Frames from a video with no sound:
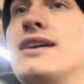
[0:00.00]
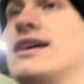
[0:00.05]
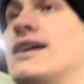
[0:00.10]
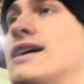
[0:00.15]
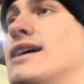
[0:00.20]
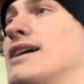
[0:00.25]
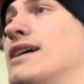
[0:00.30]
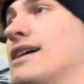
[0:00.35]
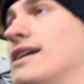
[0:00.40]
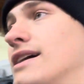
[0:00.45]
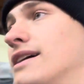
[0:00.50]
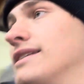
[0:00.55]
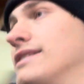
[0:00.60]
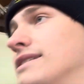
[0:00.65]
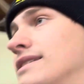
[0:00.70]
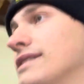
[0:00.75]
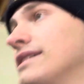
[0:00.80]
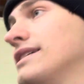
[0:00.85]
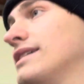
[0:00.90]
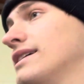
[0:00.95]

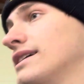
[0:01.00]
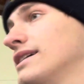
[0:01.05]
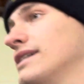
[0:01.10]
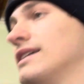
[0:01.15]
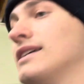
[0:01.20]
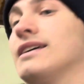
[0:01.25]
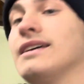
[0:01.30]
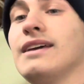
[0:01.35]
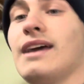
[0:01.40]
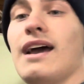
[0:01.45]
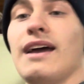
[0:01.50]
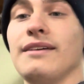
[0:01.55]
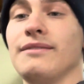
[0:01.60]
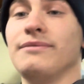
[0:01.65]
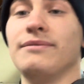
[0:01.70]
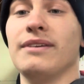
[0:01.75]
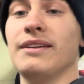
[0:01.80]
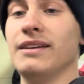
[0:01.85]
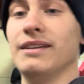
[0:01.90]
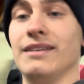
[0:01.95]
and I
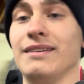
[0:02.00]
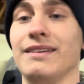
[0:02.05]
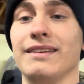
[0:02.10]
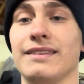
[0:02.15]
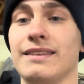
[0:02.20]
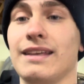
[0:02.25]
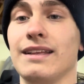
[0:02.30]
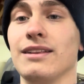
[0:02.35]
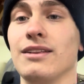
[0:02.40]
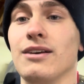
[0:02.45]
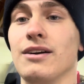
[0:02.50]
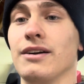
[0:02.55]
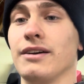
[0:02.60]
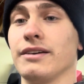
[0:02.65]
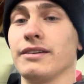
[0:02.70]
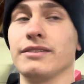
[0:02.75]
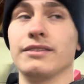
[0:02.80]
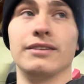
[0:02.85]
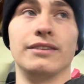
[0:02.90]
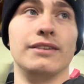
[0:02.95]
didn't even get that
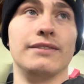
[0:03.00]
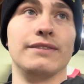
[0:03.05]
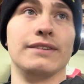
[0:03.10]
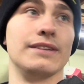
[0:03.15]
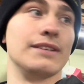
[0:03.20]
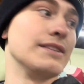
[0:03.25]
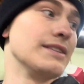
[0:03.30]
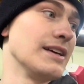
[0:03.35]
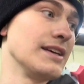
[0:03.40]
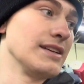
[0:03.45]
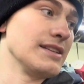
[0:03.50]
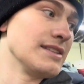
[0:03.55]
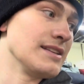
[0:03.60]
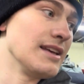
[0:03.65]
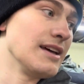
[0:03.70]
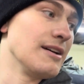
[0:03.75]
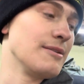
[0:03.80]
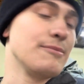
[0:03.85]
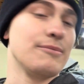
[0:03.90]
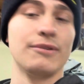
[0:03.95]
long to even test
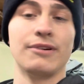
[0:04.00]
that.